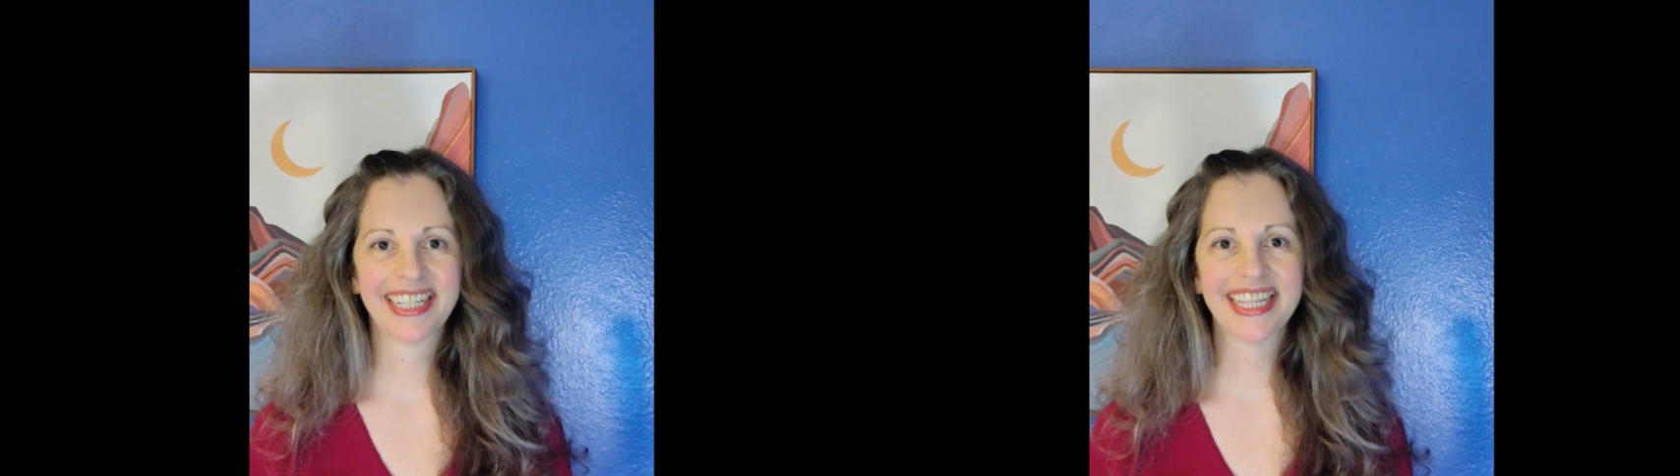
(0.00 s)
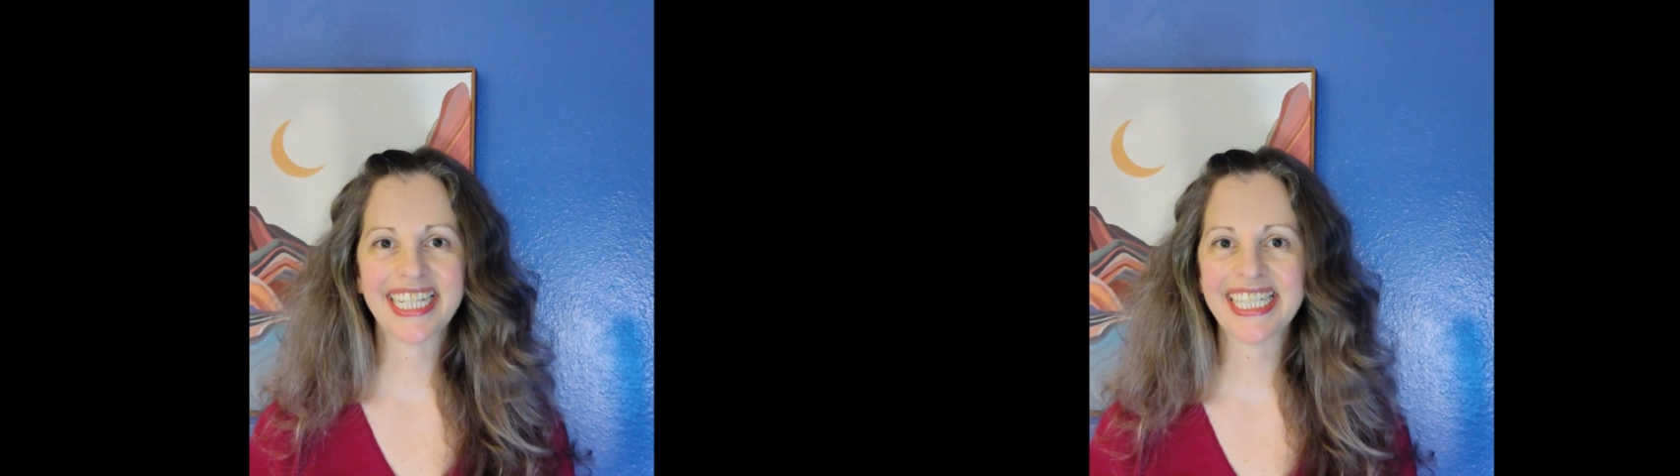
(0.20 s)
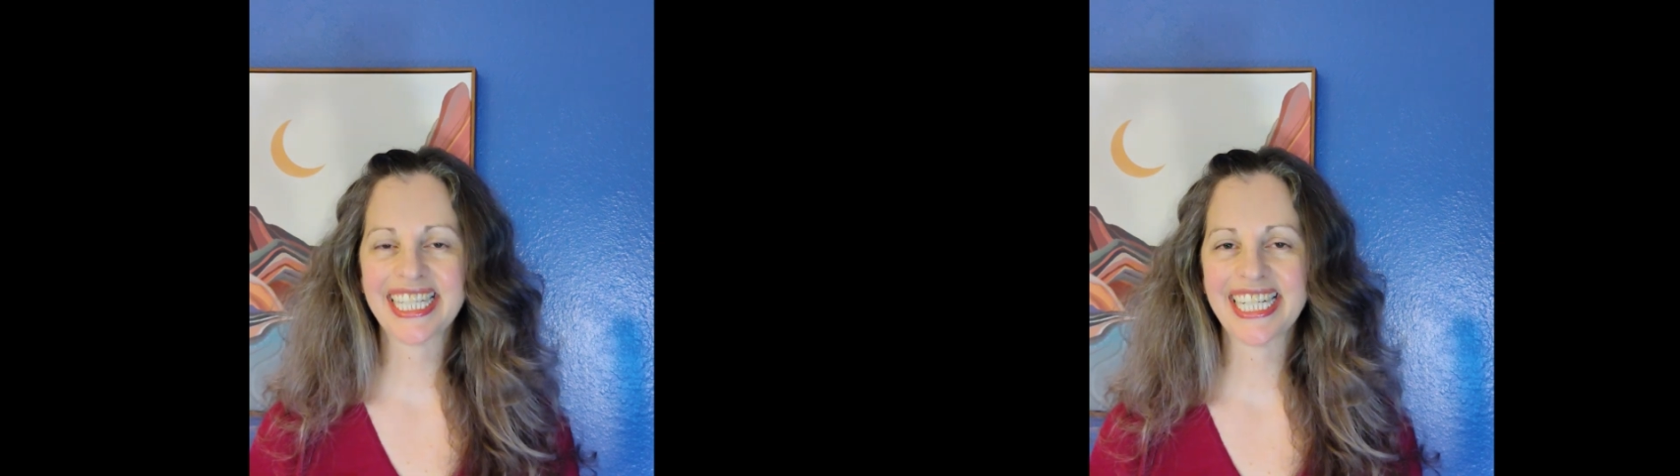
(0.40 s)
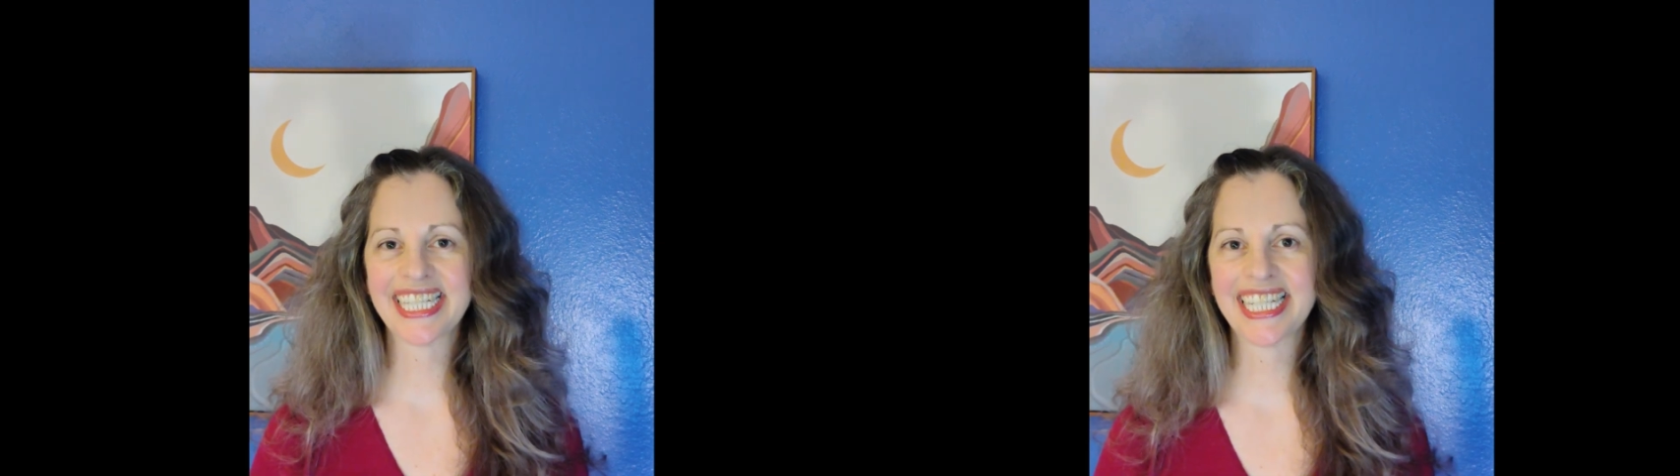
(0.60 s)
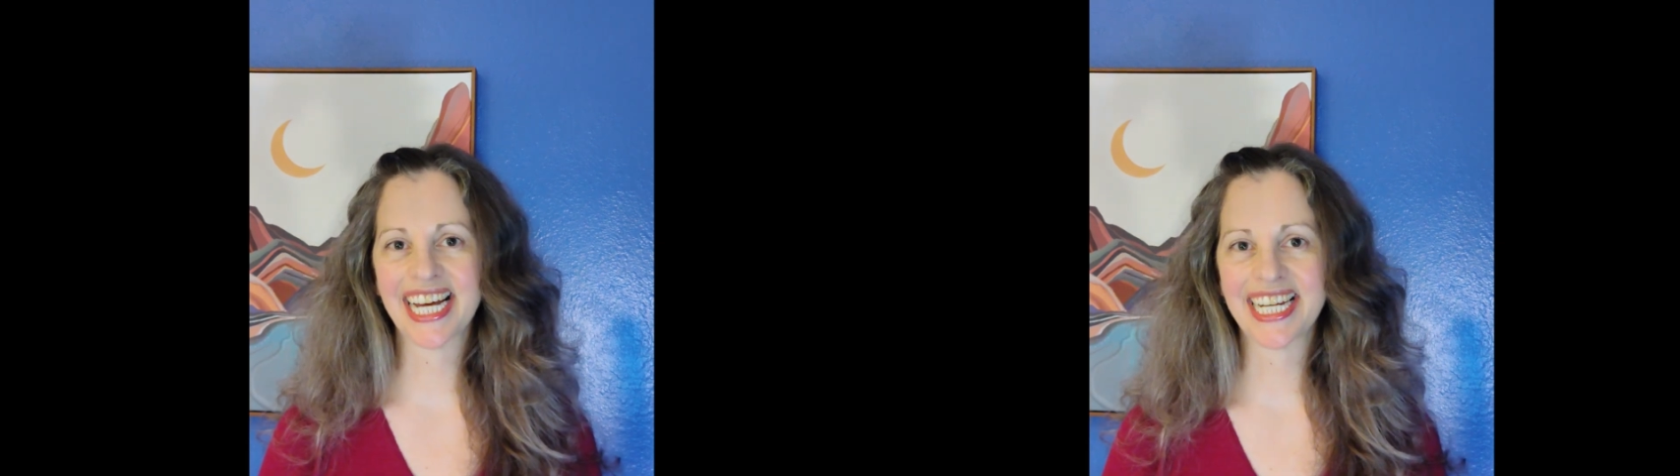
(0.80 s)
Get these
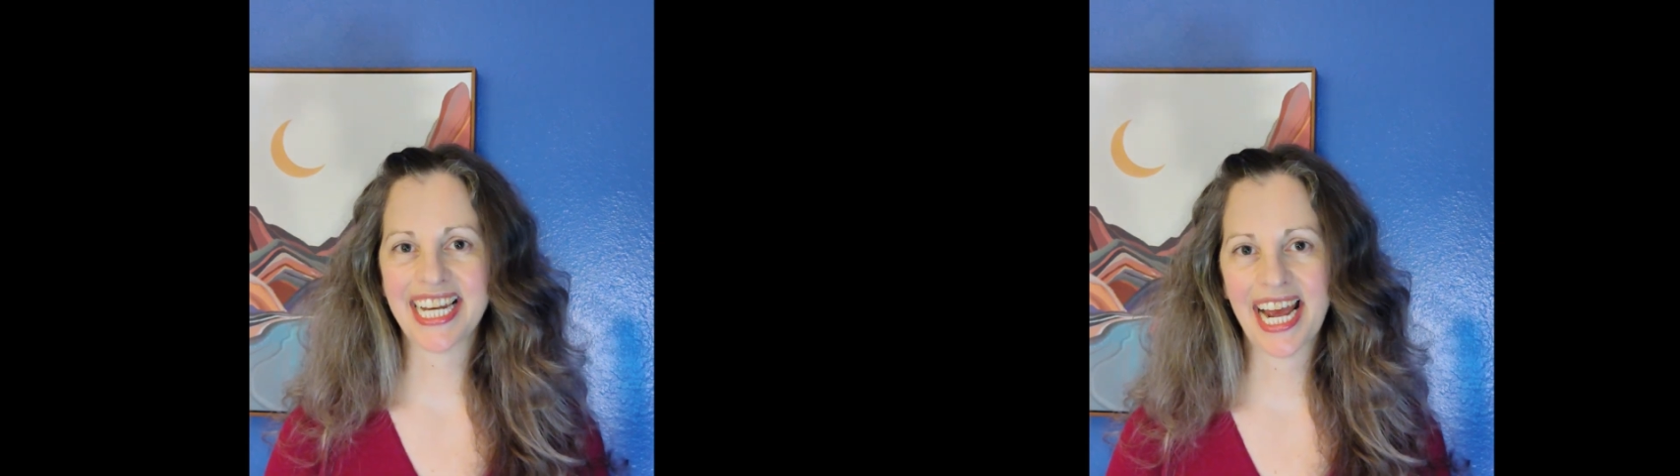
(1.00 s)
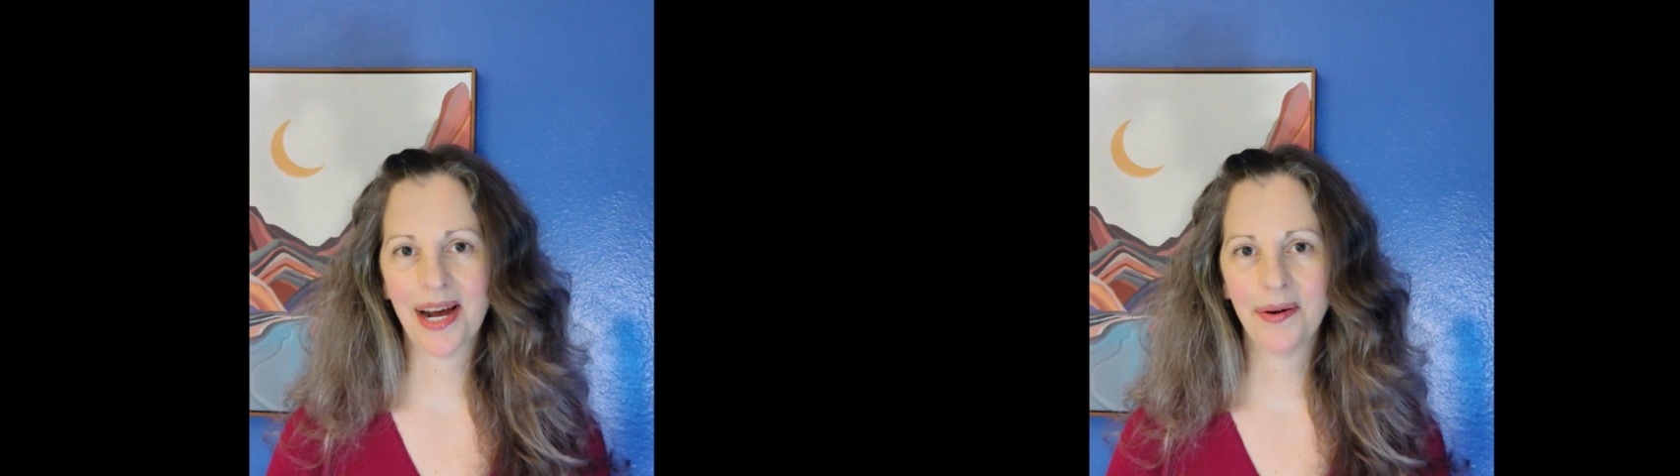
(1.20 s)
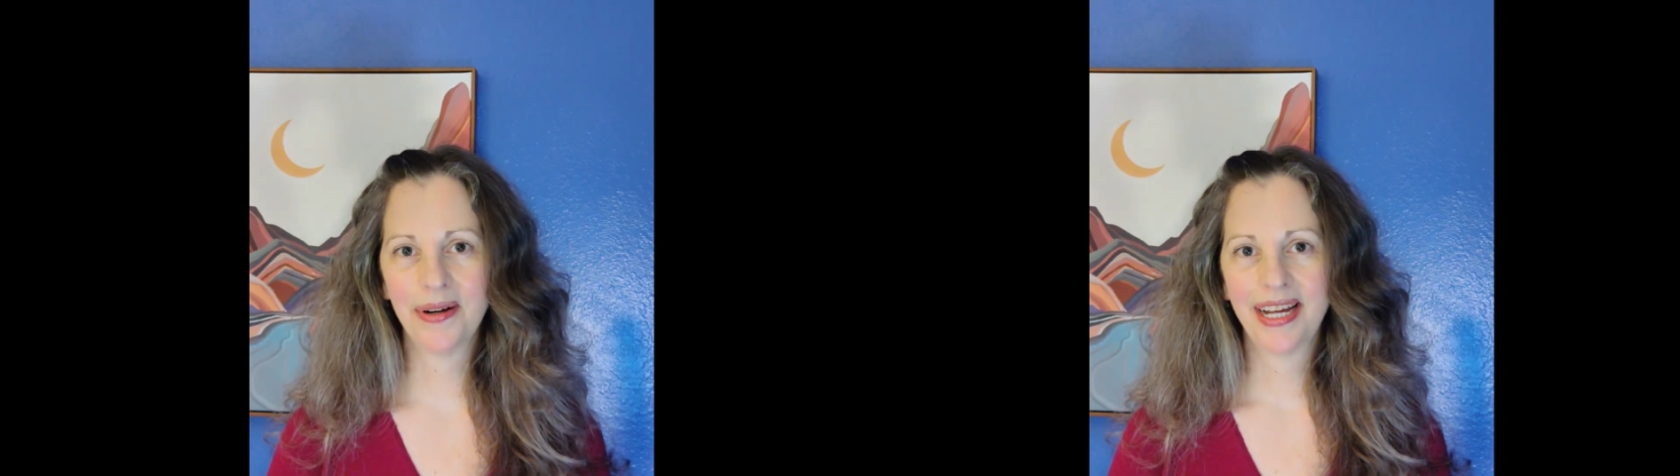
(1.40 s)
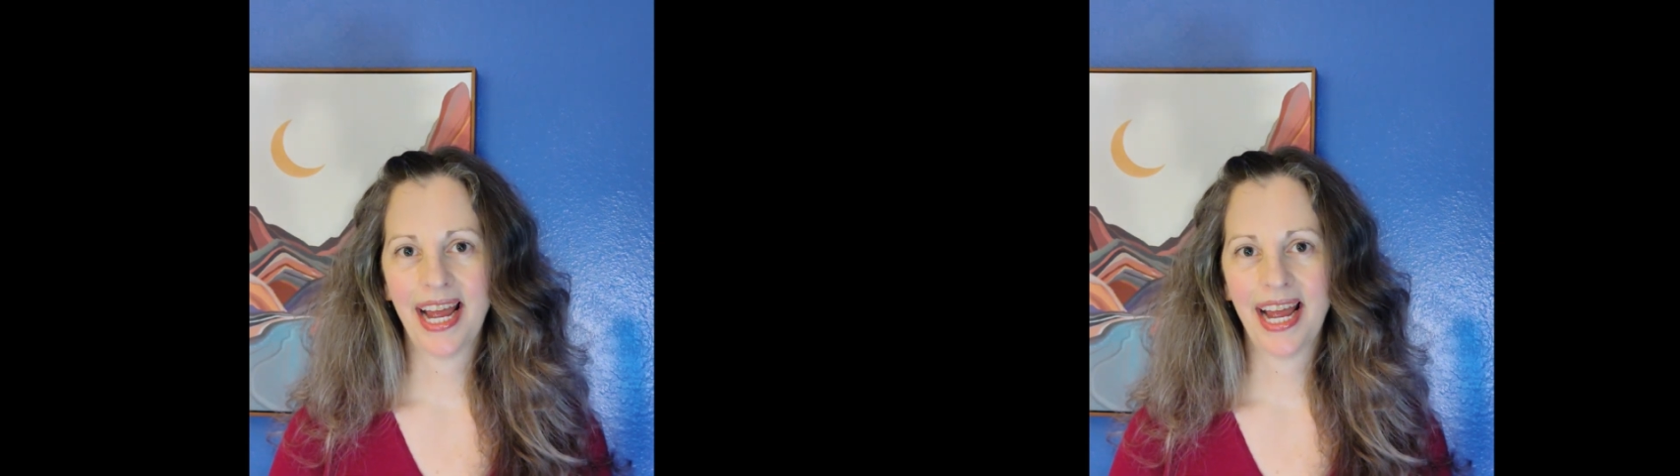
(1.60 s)
things done now